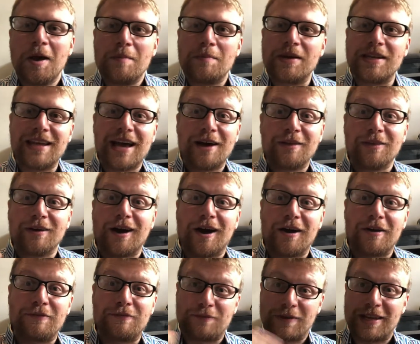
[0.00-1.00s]
but now that
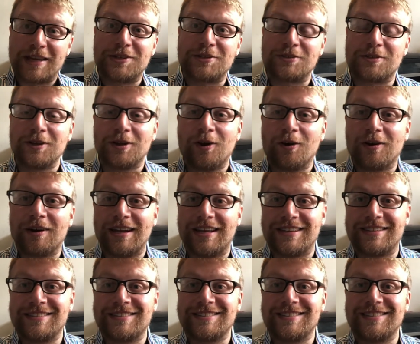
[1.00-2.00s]
I've finished the long
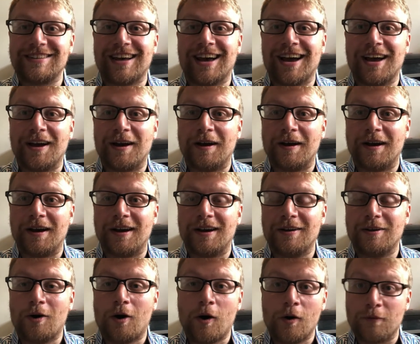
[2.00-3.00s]
list
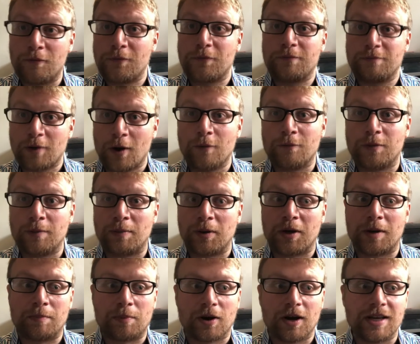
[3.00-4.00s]
of the
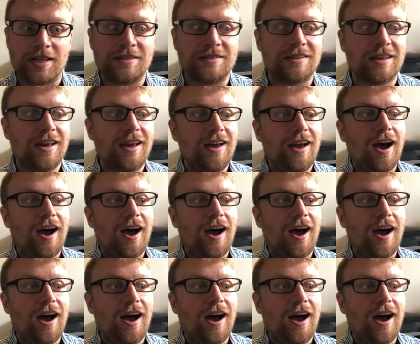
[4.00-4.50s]
Booker Prize,